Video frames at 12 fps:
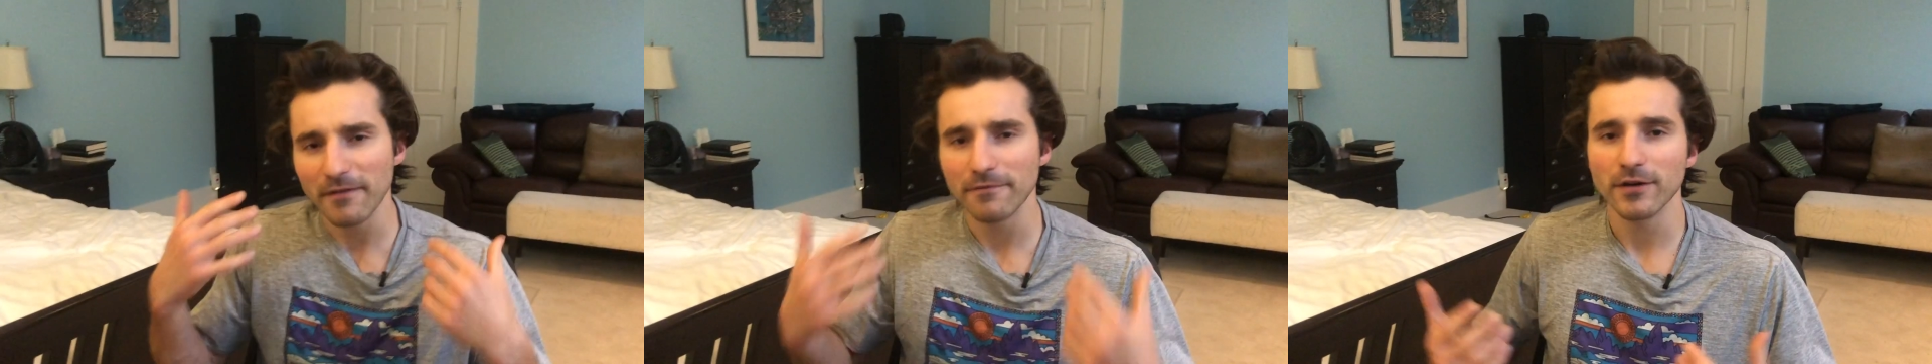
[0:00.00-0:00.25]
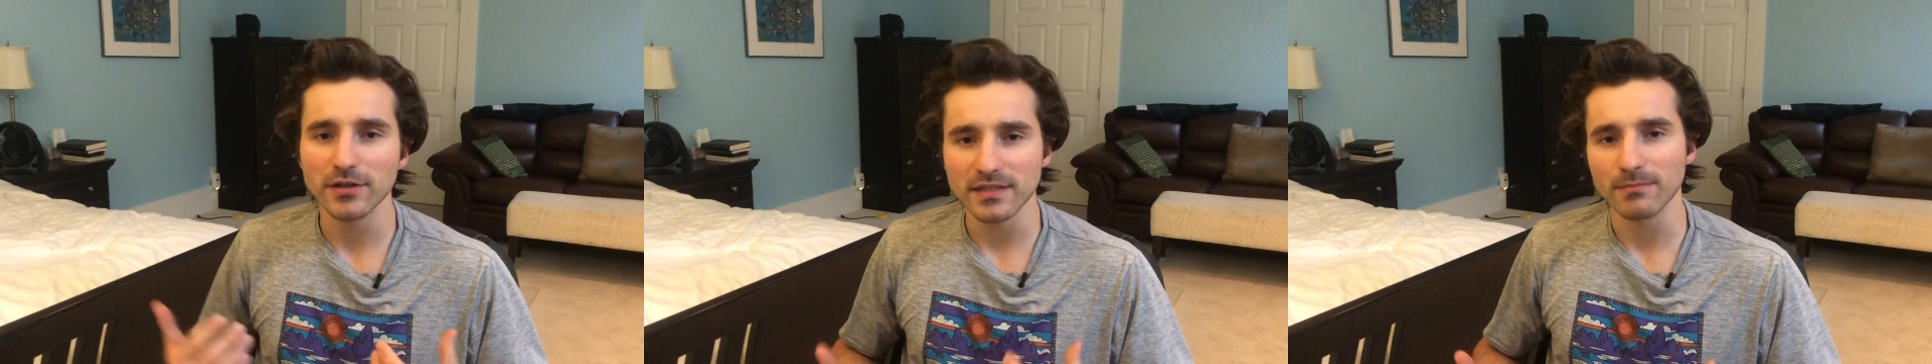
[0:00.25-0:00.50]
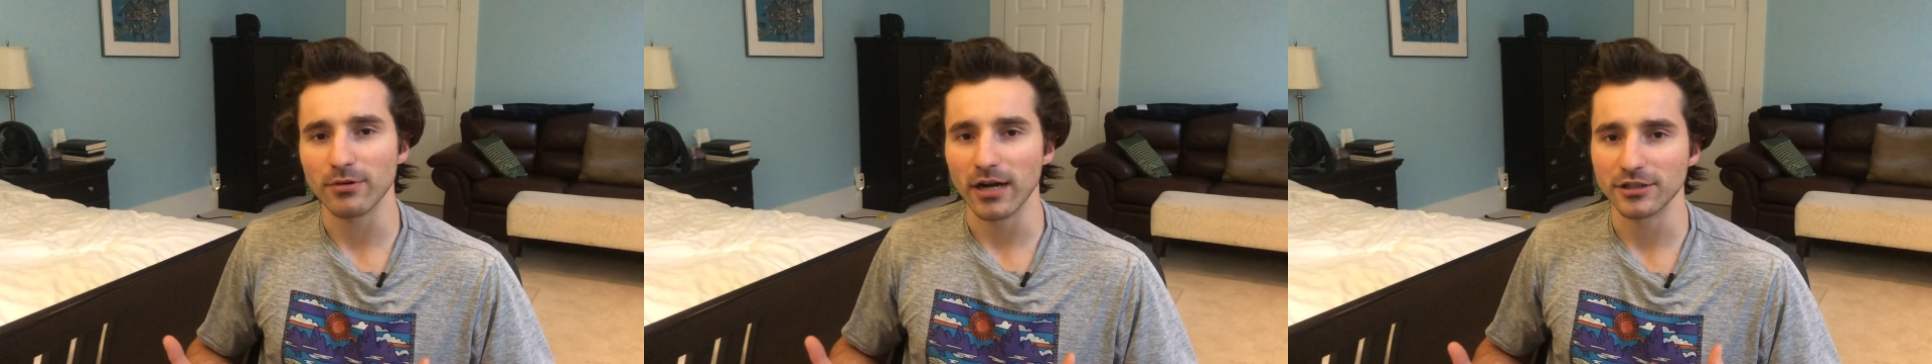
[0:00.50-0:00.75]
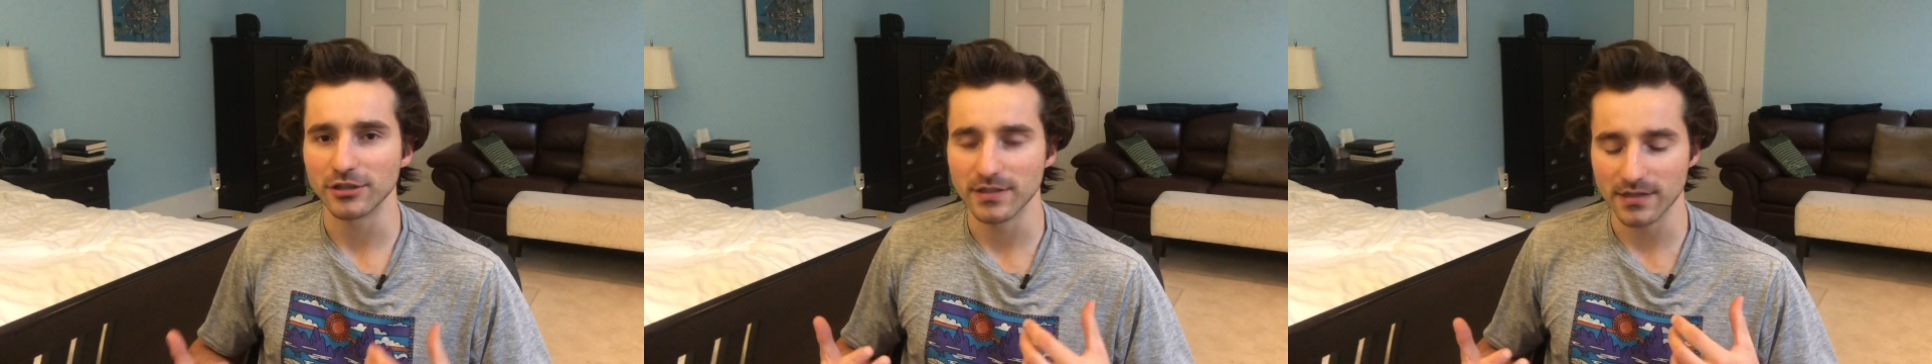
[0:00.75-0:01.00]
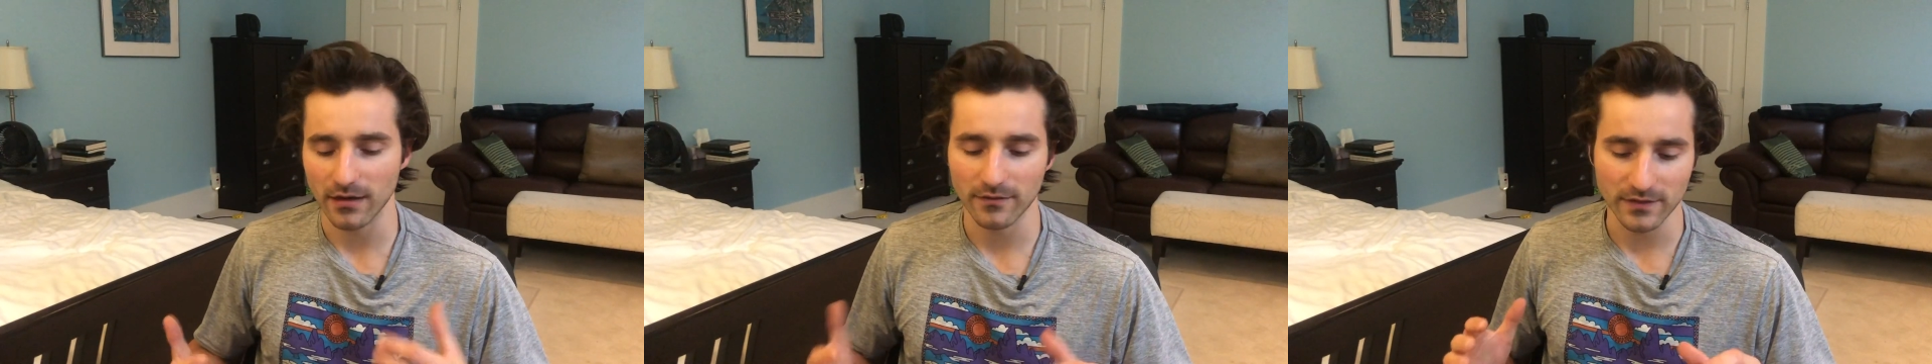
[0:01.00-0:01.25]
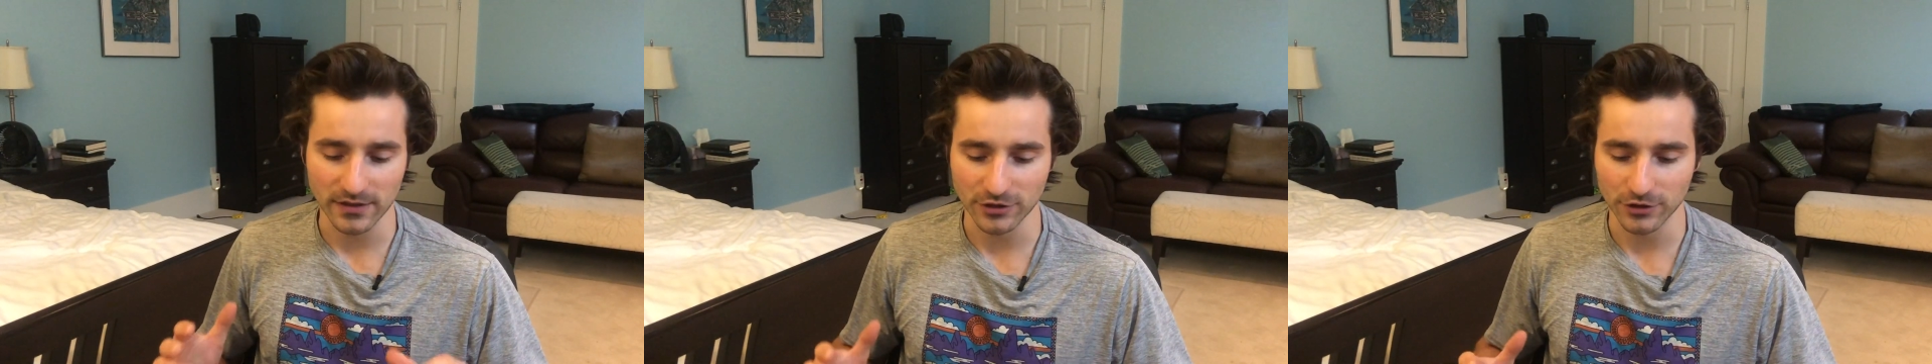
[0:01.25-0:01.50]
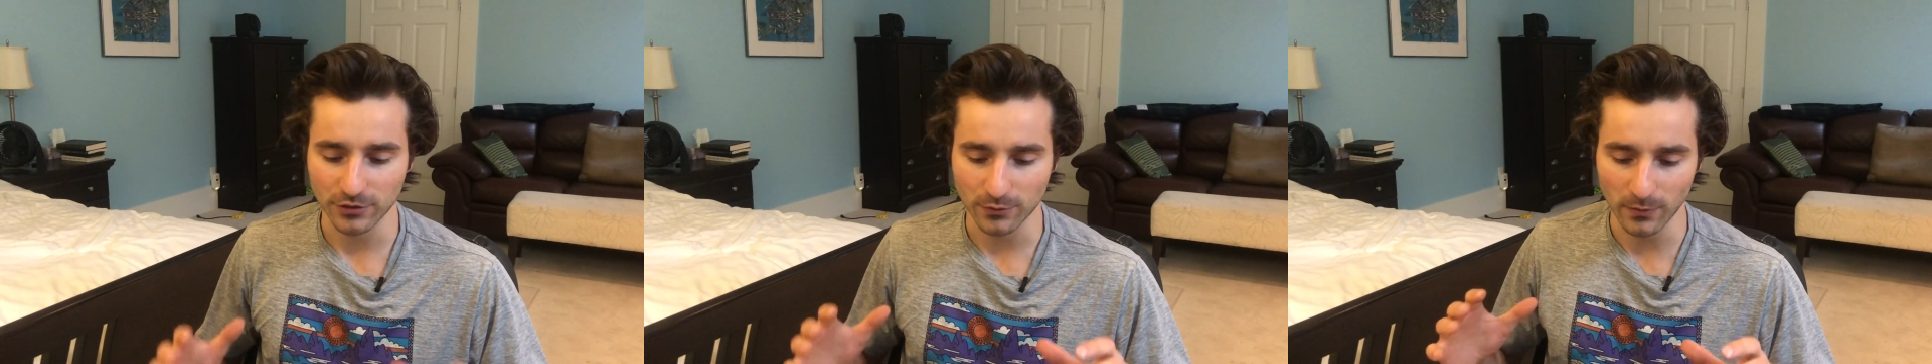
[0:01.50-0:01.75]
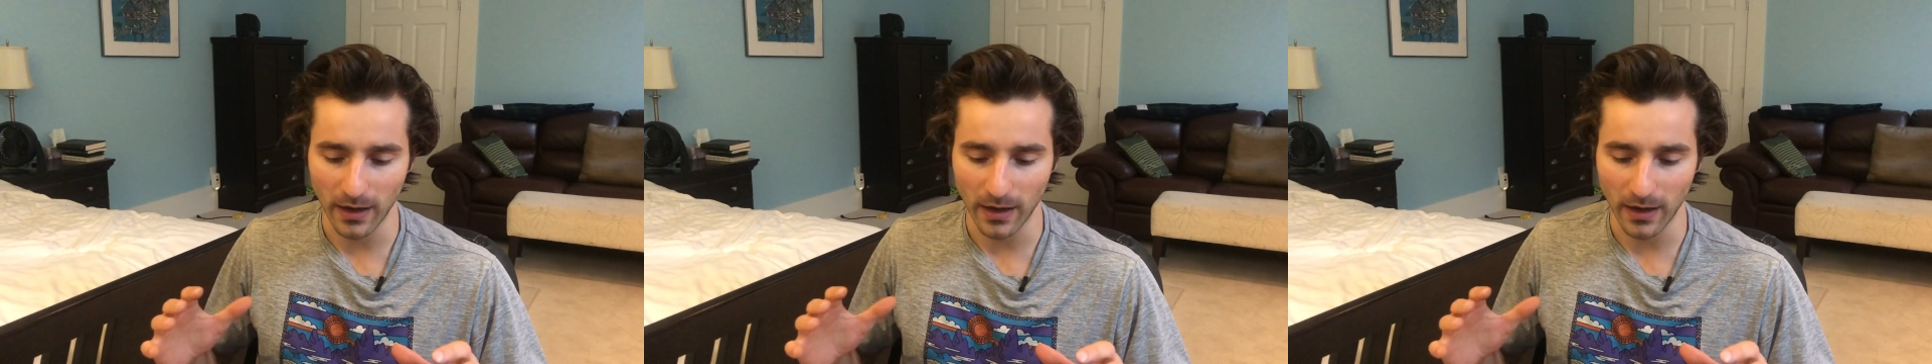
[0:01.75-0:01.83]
first impressions of these shoes.